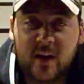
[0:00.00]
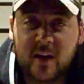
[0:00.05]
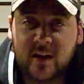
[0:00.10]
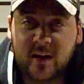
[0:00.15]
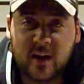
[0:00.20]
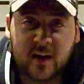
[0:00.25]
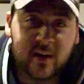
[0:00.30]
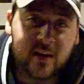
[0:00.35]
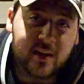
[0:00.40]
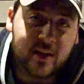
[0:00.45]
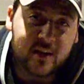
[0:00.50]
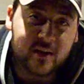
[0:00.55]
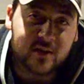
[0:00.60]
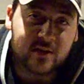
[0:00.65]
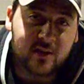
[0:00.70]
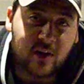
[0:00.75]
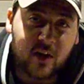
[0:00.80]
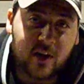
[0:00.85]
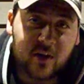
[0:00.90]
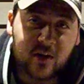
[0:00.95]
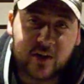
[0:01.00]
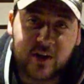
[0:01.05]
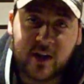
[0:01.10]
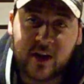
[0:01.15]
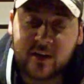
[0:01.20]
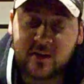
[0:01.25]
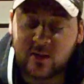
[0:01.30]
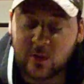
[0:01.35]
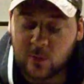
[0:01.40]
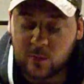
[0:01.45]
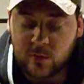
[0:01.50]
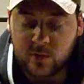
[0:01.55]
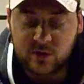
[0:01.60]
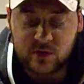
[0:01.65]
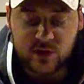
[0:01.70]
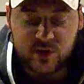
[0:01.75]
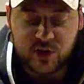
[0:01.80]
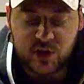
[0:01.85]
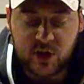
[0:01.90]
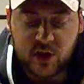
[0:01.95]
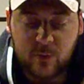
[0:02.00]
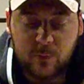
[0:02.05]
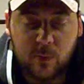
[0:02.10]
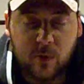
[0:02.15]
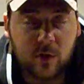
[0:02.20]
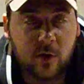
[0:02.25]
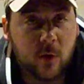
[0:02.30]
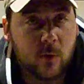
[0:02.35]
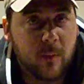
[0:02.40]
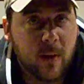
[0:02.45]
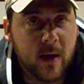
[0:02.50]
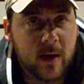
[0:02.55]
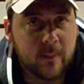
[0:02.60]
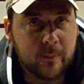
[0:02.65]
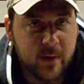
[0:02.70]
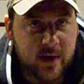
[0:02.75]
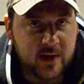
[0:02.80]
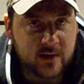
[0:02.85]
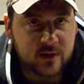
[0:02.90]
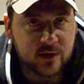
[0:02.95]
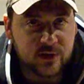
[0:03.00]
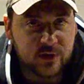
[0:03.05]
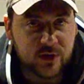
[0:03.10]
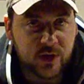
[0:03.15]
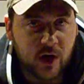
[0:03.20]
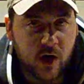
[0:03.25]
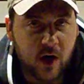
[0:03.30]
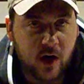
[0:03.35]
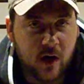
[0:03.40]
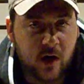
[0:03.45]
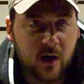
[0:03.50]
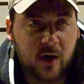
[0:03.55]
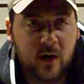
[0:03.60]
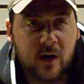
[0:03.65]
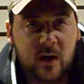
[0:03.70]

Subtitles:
Get a yeast starter kit. They're really cheap. Or go buy a mason jar.